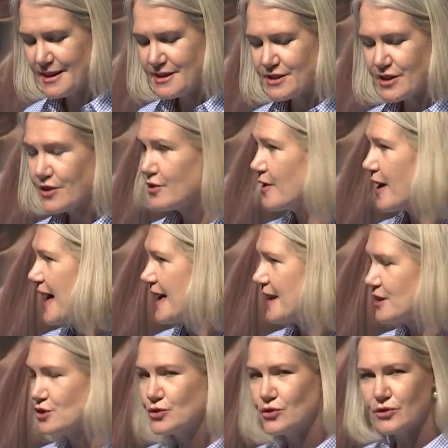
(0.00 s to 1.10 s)
So
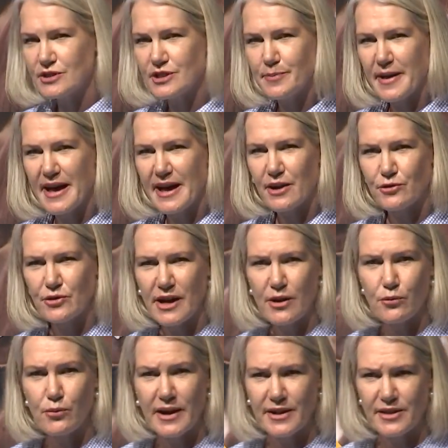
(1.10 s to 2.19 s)
Anna talked about
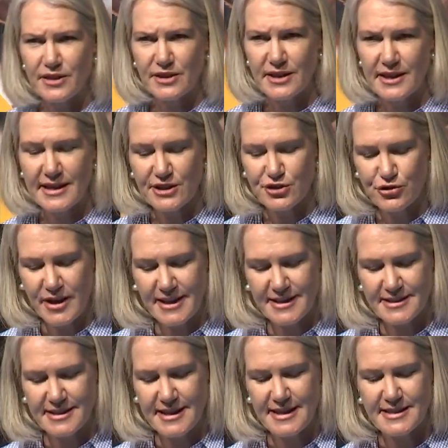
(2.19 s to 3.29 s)
one of the key
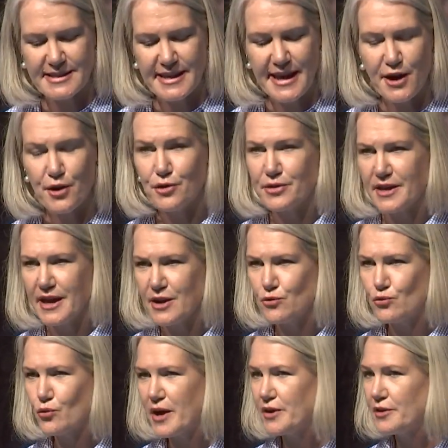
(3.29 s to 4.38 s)
trends is health
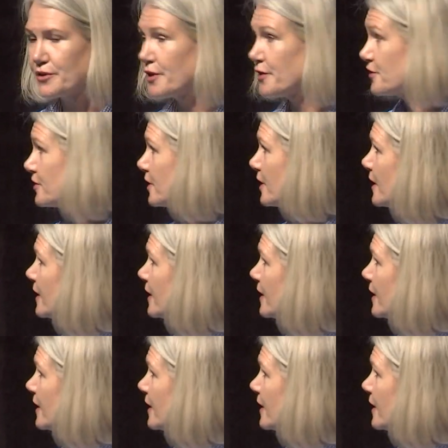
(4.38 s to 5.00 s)
and wellness.